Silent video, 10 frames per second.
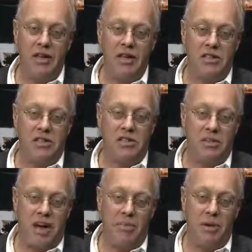is to
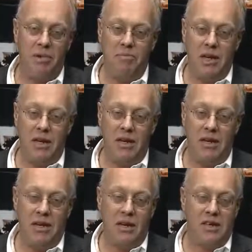stop
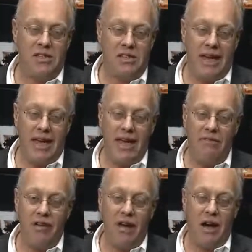being a slave.